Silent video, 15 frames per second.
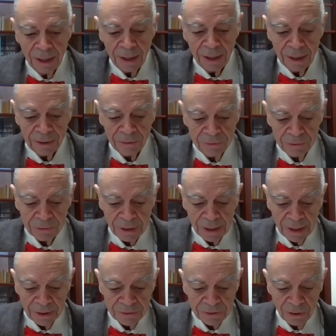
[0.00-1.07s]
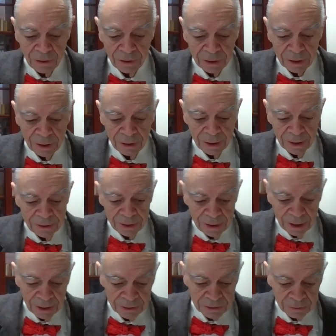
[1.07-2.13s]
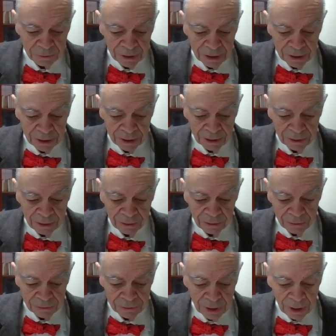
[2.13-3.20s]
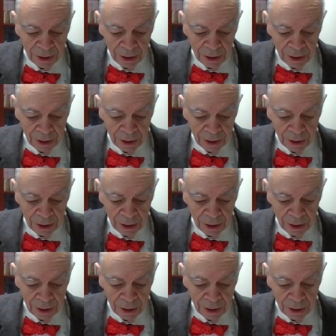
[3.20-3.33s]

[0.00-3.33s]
And if you ask at the desk, we can get those.